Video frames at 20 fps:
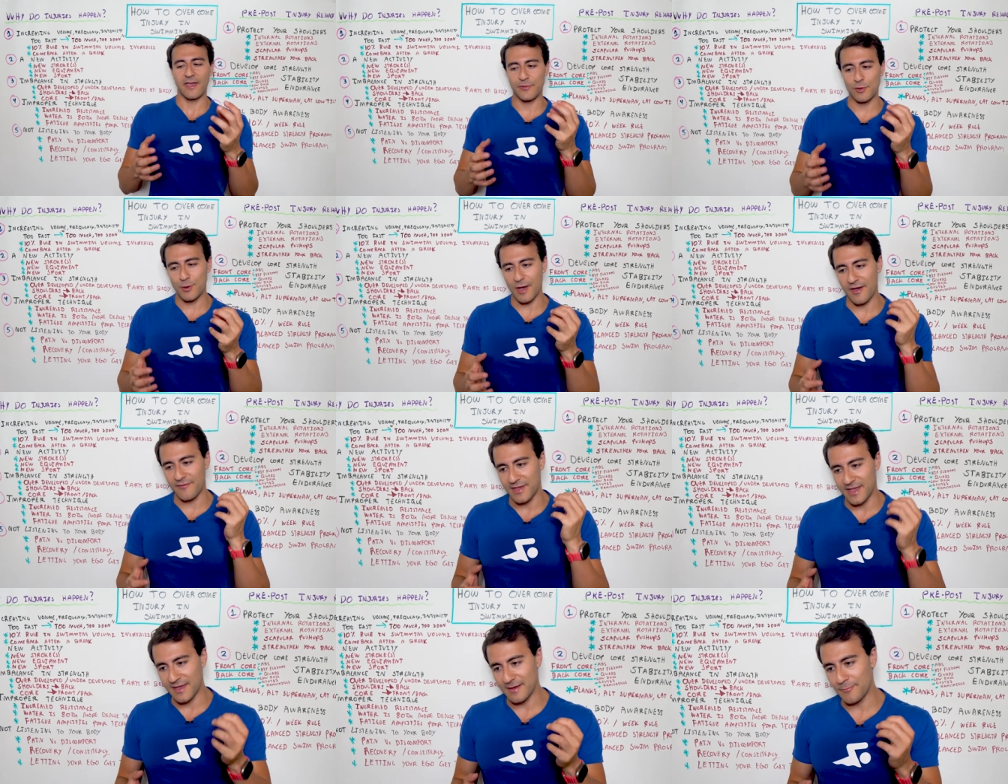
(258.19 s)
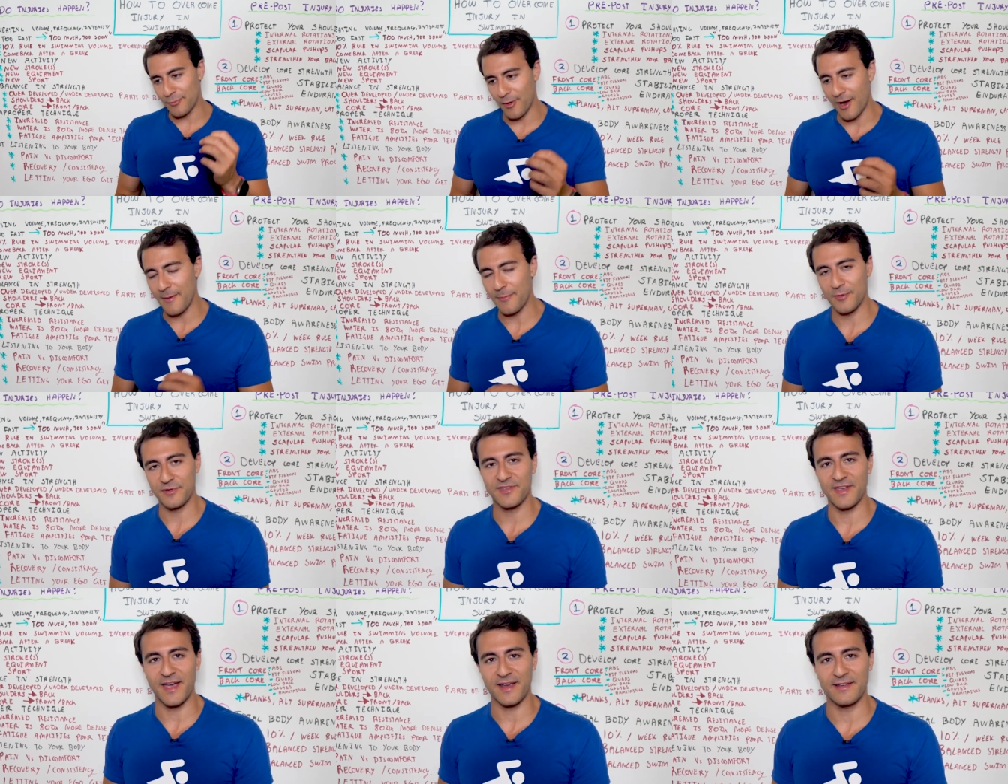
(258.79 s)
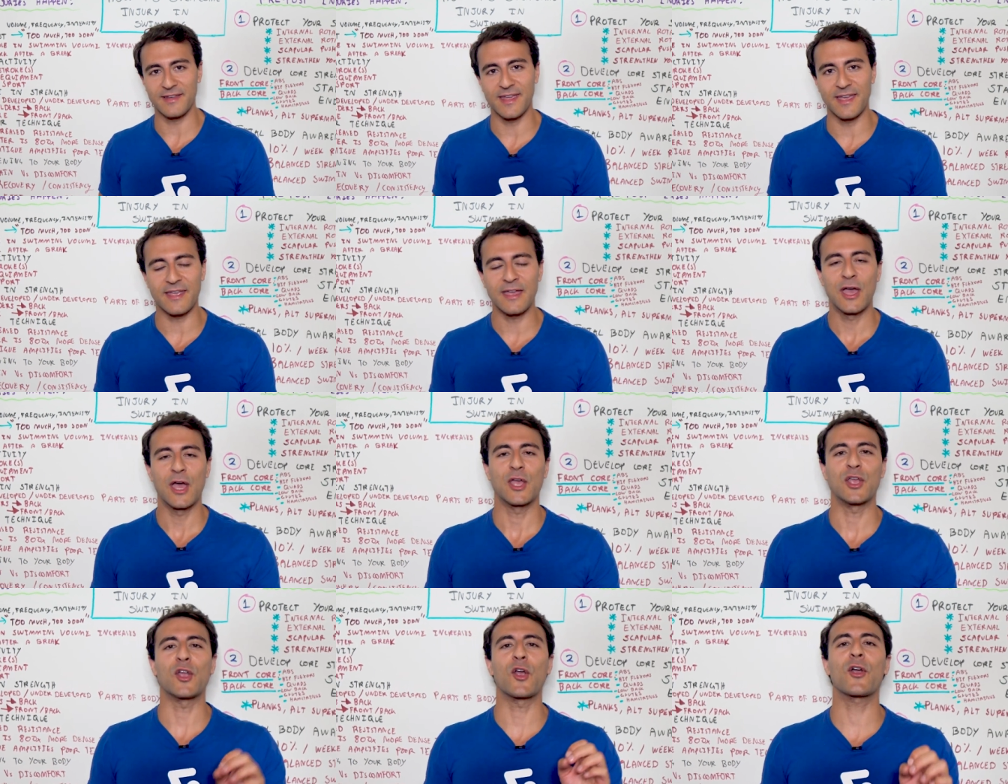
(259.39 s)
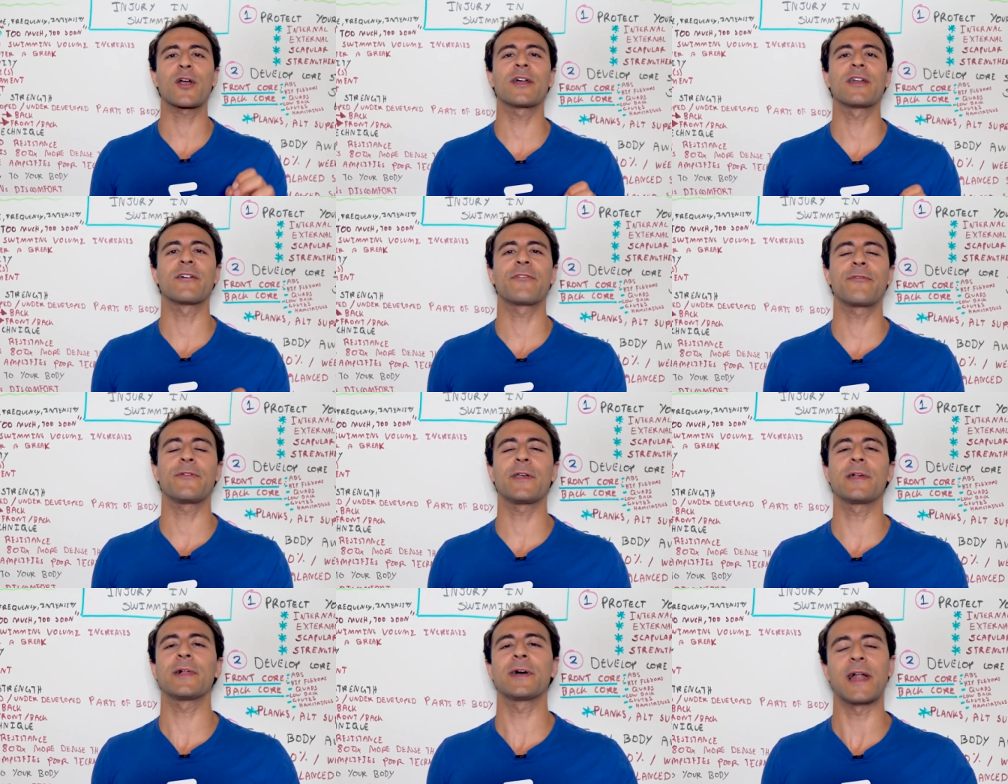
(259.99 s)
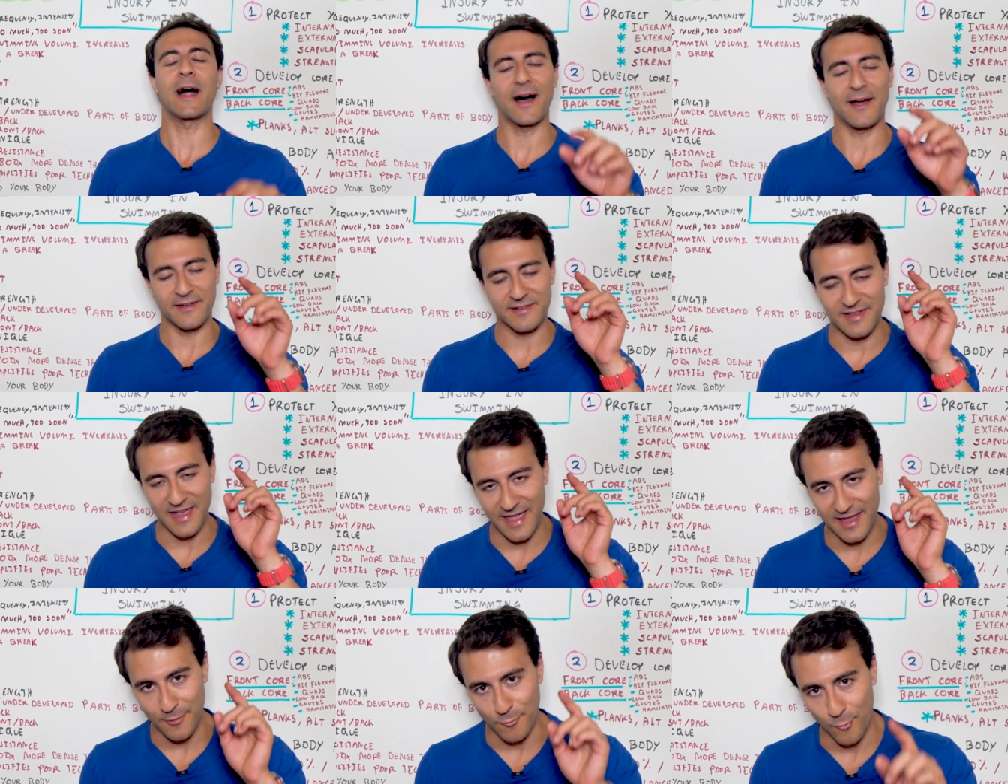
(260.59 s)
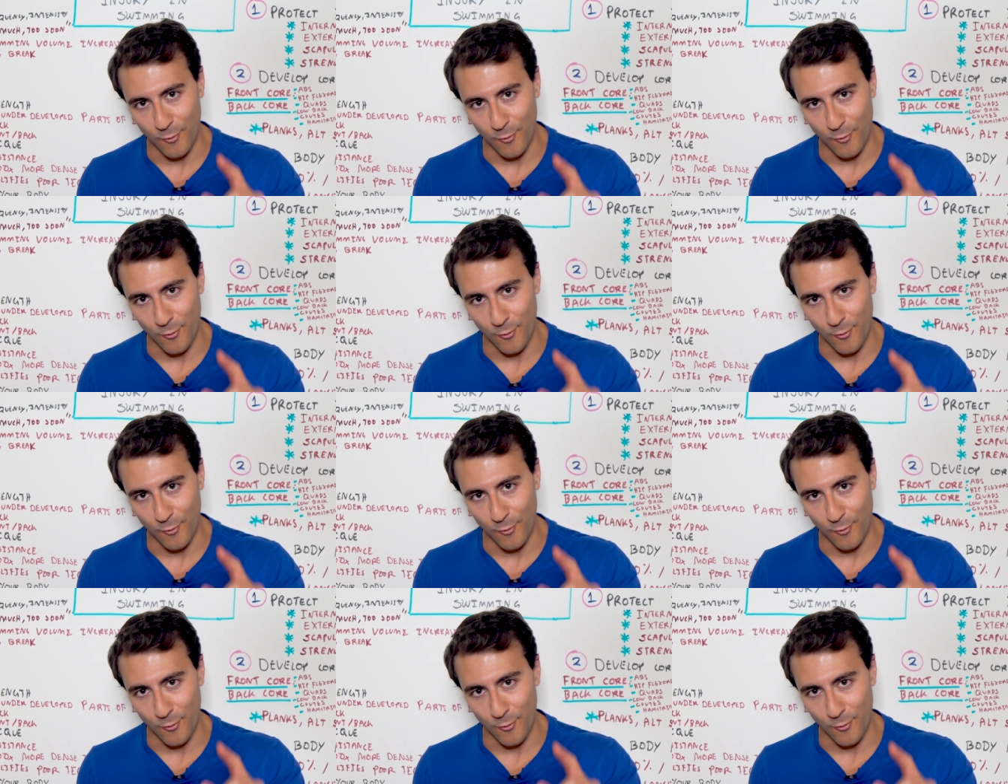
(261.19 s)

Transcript: If you have improper technique, you're gonna feel it on day